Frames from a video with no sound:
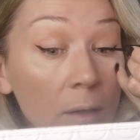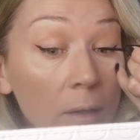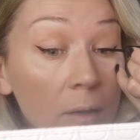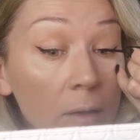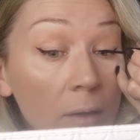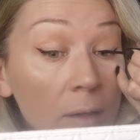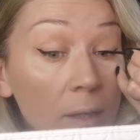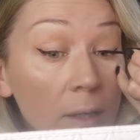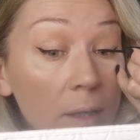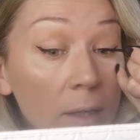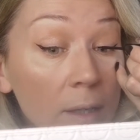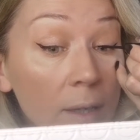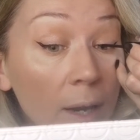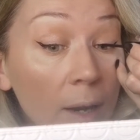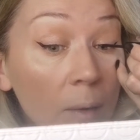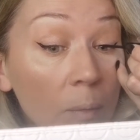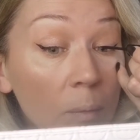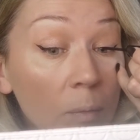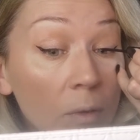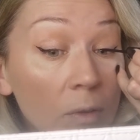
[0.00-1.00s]
looking
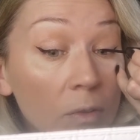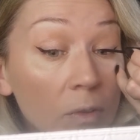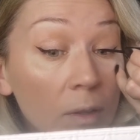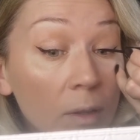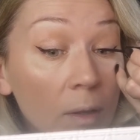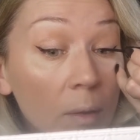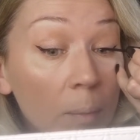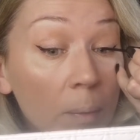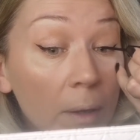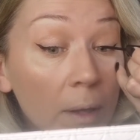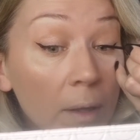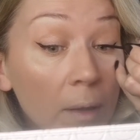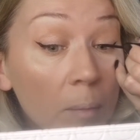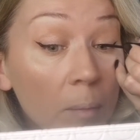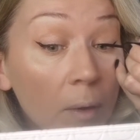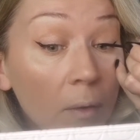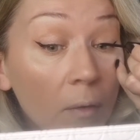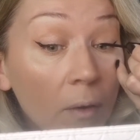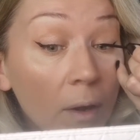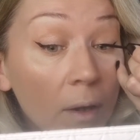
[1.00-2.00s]
downwards a little bit at the
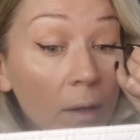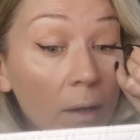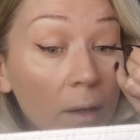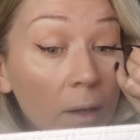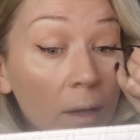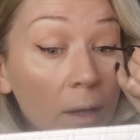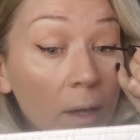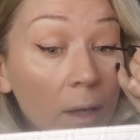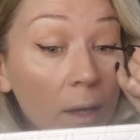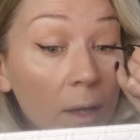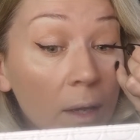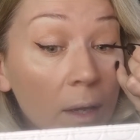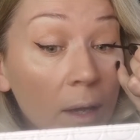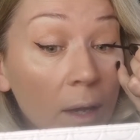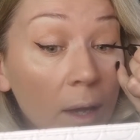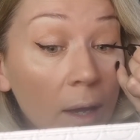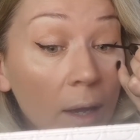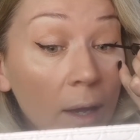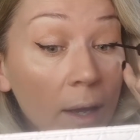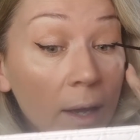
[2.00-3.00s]
mirror.
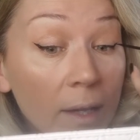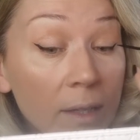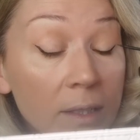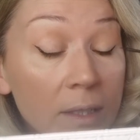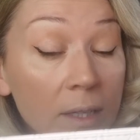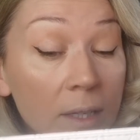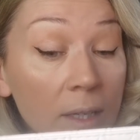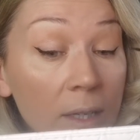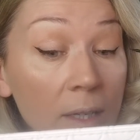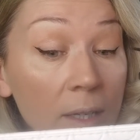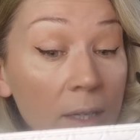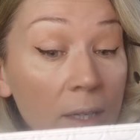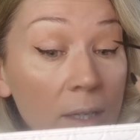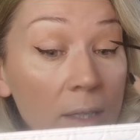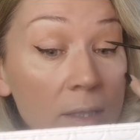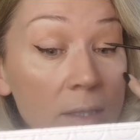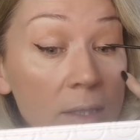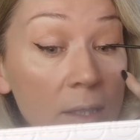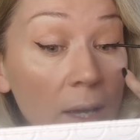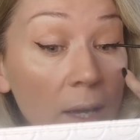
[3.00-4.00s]
Head is